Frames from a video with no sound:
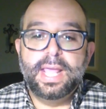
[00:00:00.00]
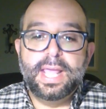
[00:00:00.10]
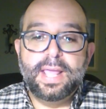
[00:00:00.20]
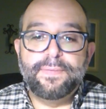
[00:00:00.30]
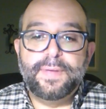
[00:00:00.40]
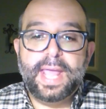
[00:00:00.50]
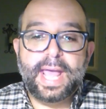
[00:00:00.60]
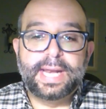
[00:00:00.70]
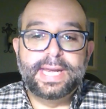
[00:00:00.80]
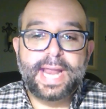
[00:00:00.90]
If it
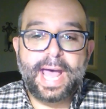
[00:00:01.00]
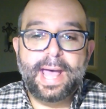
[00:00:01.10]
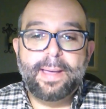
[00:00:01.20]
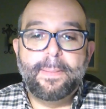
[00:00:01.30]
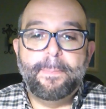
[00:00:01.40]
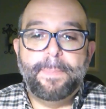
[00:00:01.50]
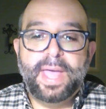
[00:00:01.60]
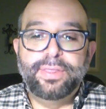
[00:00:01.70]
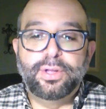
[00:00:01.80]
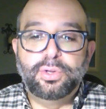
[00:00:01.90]
had not
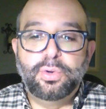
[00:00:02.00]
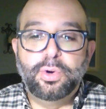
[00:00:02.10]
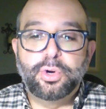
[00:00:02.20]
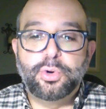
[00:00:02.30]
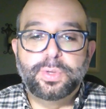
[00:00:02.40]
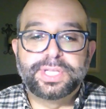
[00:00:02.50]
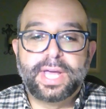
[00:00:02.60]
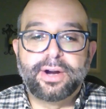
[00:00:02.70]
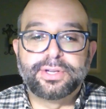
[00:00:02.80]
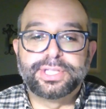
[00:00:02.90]
been the Lord who was
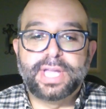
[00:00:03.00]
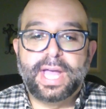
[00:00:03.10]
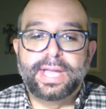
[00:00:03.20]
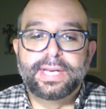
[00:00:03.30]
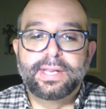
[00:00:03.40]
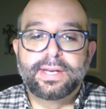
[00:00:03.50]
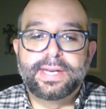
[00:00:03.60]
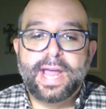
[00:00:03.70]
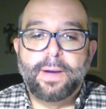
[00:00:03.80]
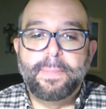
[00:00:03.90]
on our side,
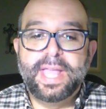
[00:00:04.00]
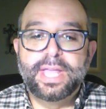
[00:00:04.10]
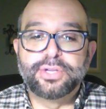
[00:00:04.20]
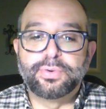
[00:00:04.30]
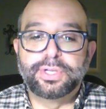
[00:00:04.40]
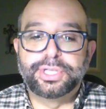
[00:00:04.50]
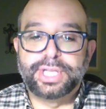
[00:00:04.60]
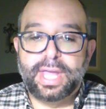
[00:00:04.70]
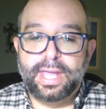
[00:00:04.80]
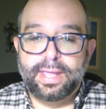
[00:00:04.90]
now may Israel
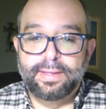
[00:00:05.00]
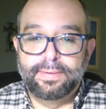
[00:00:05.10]
say,